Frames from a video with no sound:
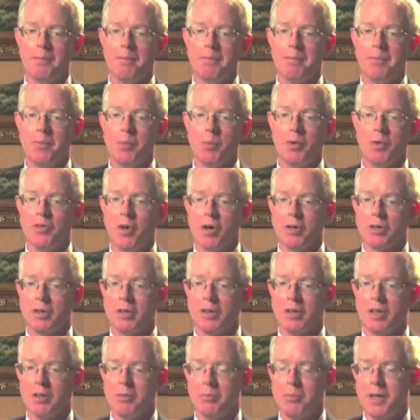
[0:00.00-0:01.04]
We've talked a
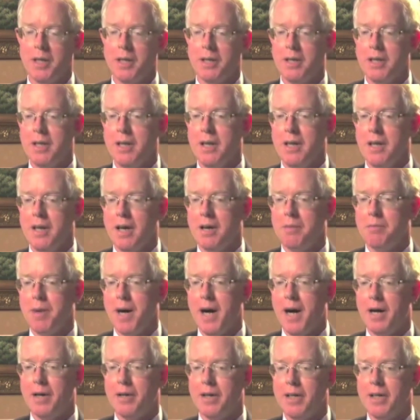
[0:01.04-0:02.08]
little bit
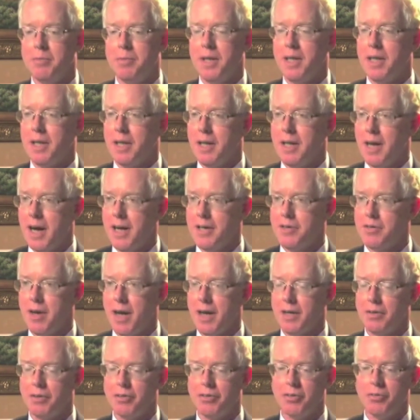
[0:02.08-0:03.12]
about independent
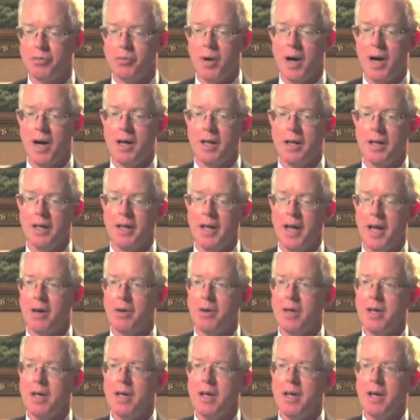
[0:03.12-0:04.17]
contractors as well, and
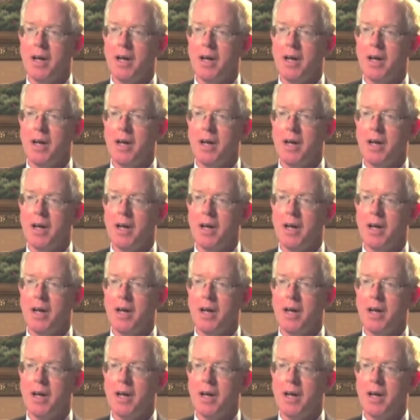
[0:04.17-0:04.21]
how